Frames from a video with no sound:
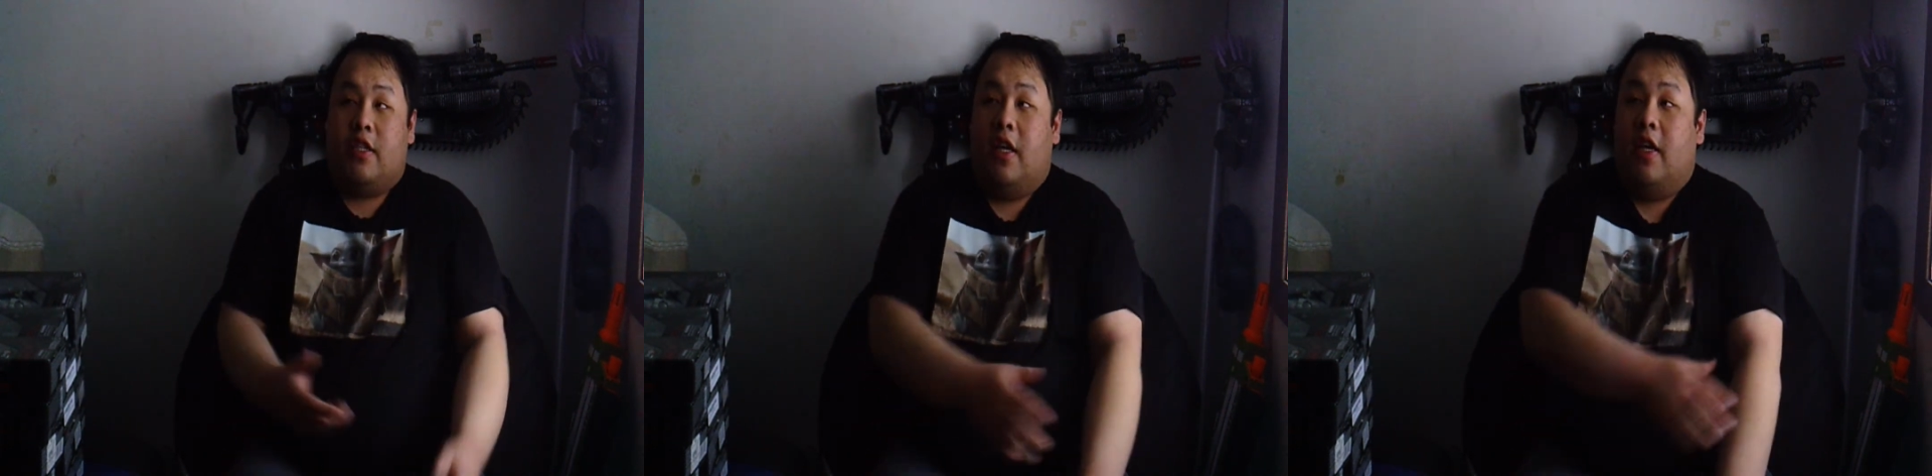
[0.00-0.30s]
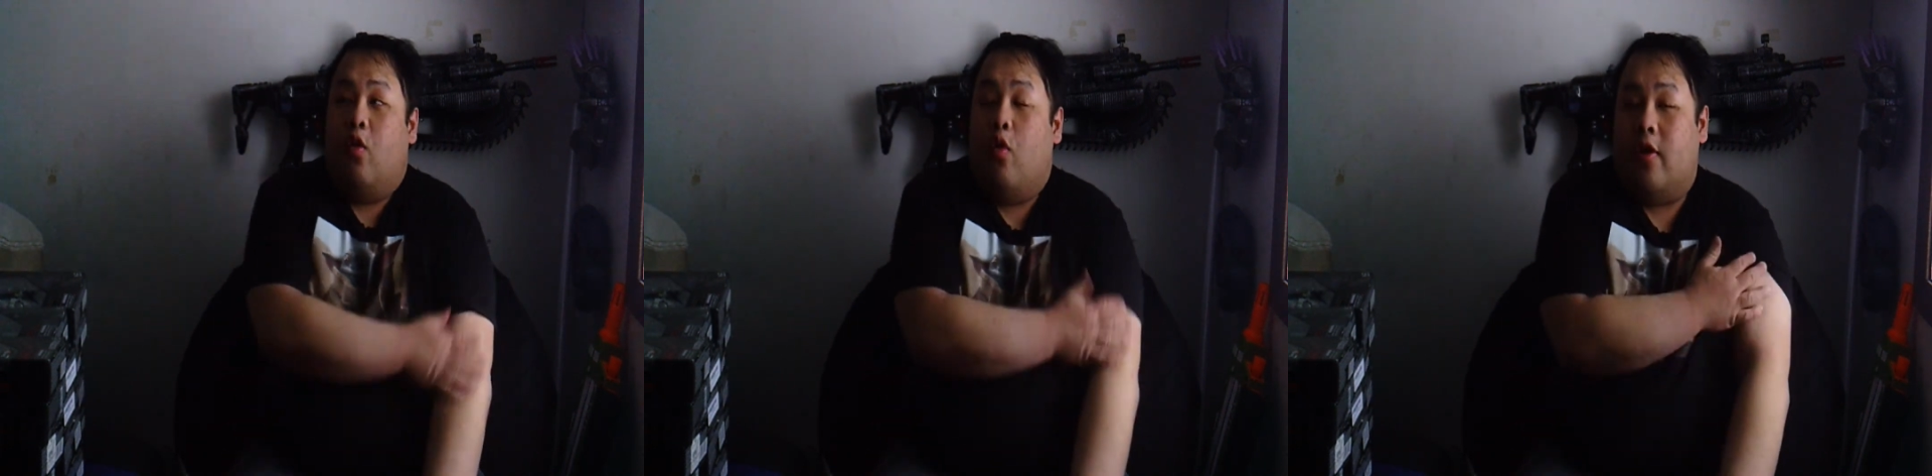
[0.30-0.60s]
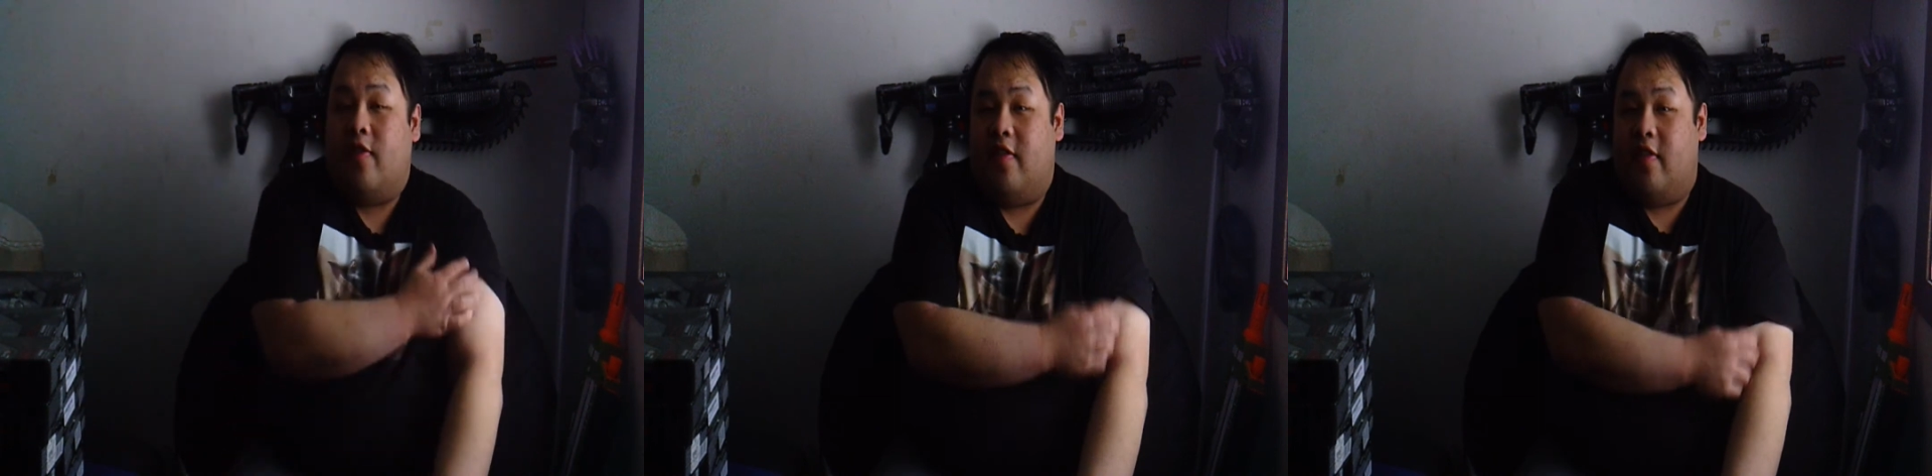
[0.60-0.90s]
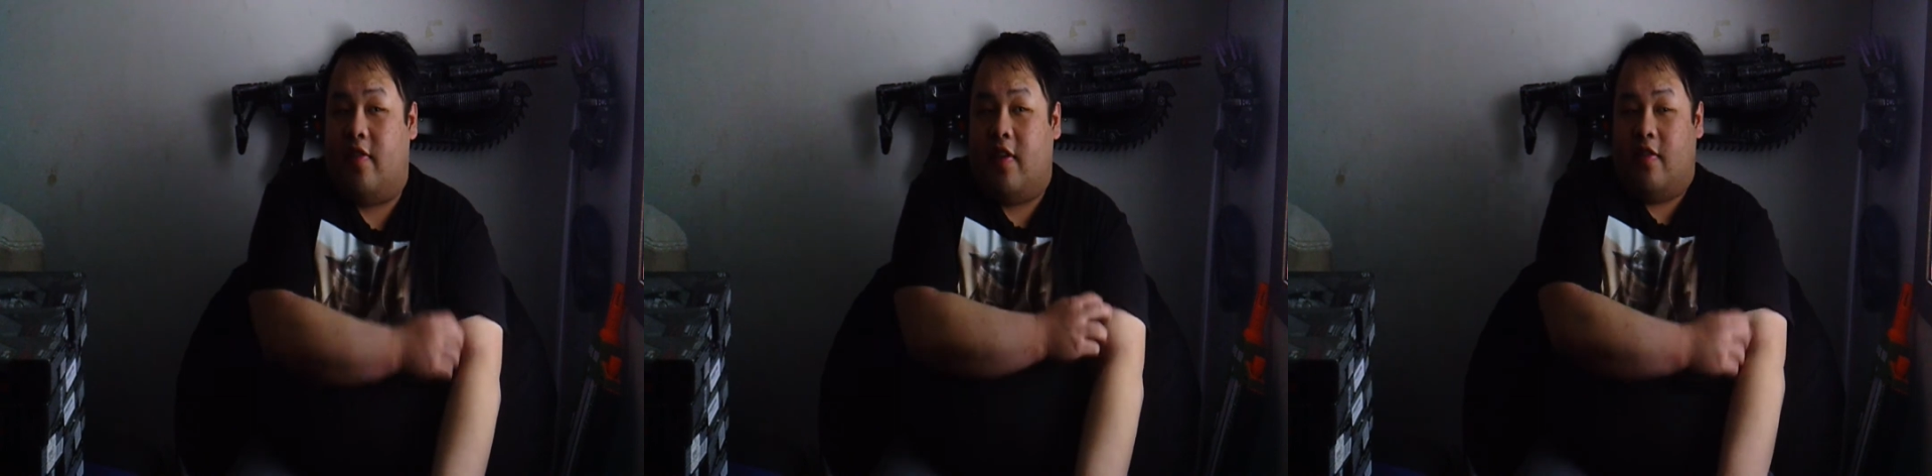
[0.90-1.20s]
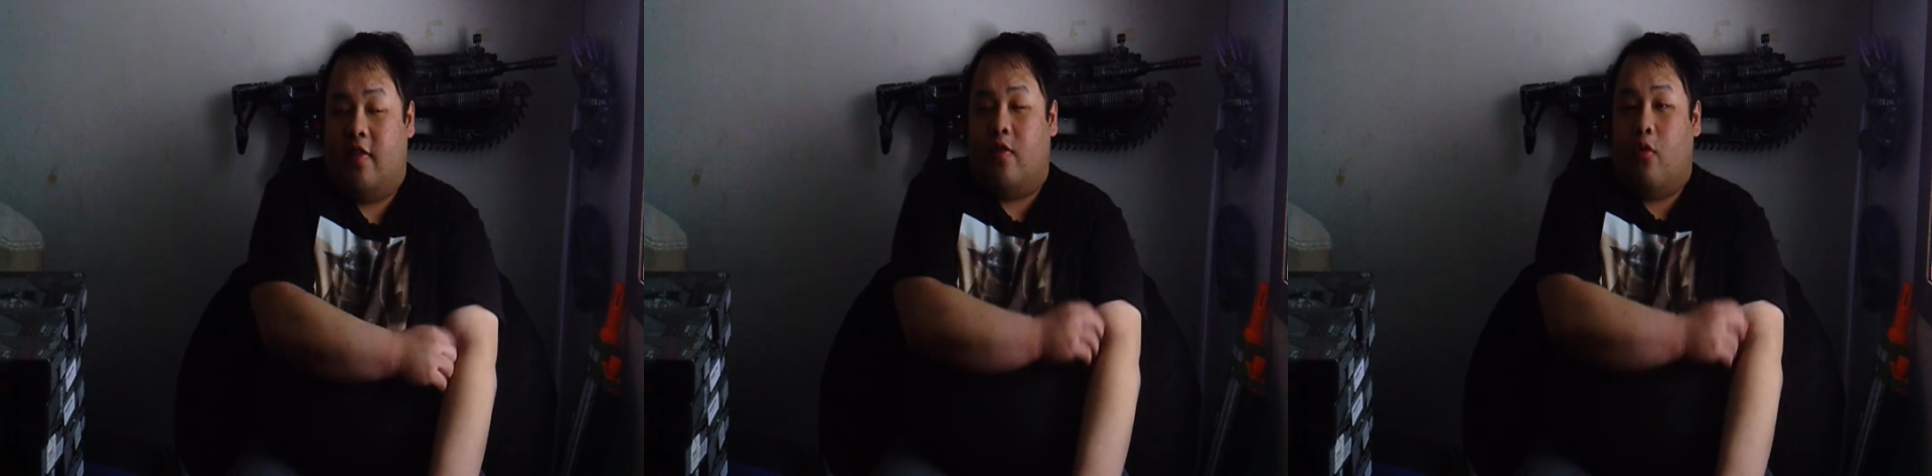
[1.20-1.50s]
Order 66 since the war's